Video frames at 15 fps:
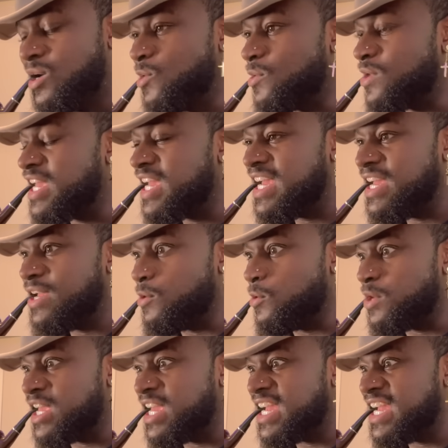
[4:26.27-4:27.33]
okay,
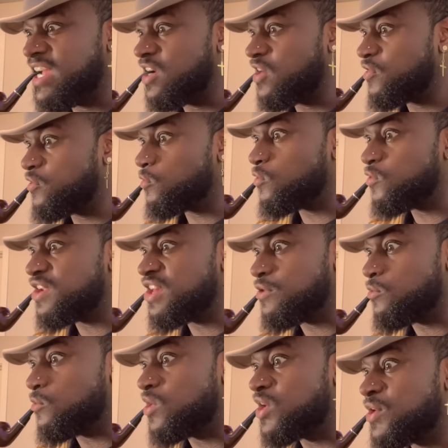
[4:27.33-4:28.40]
okay, I'll throw another
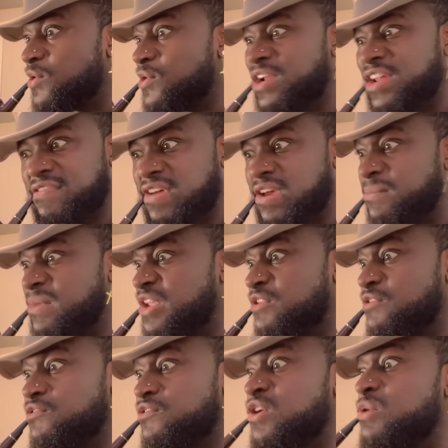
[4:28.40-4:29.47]
one on if that makes you
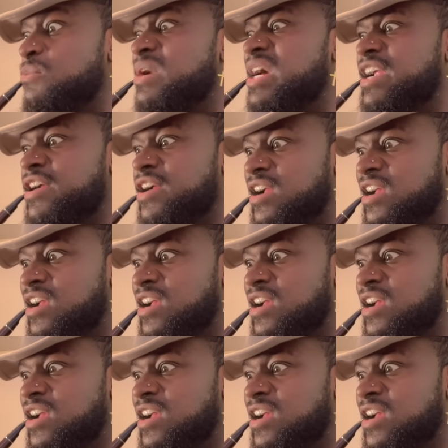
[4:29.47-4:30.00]
feel better.